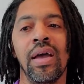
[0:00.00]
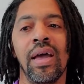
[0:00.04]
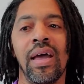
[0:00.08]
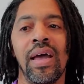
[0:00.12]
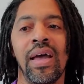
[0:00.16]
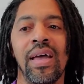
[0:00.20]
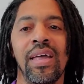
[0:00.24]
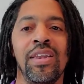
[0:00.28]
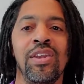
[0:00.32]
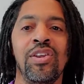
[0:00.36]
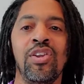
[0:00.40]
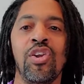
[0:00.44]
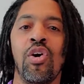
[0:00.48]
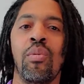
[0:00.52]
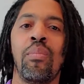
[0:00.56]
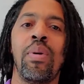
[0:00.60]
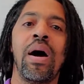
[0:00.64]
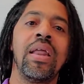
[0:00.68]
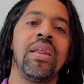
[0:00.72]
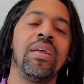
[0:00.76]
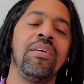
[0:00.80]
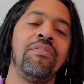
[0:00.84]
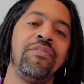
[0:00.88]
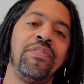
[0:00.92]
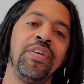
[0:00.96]

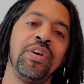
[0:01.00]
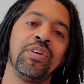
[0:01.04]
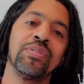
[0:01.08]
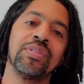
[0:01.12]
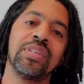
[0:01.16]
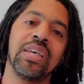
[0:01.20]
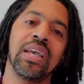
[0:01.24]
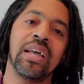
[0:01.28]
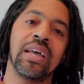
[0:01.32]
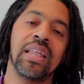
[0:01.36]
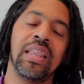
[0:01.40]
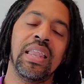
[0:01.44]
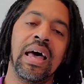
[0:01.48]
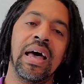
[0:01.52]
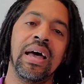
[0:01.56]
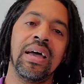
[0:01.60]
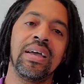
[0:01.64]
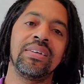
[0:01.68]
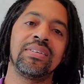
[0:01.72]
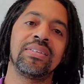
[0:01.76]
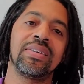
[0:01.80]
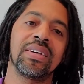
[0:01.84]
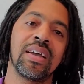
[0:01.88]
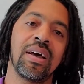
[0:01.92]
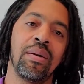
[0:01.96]
nobody feels inclined
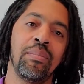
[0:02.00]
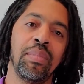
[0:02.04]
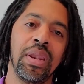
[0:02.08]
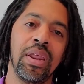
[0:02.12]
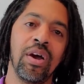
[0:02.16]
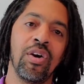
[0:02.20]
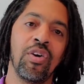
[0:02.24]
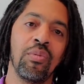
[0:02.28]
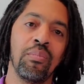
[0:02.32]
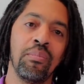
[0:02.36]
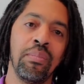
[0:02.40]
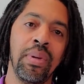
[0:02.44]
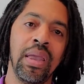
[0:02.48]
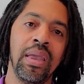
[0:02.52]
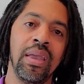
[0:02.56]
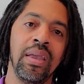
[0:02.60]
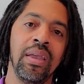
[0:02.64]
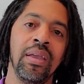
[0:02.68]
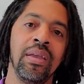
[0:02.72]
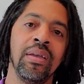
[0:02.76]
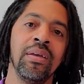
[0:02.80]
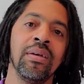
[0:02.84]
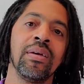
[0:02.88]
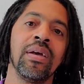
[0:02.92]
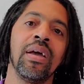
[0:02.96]
to come and help
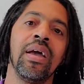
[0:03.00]
me.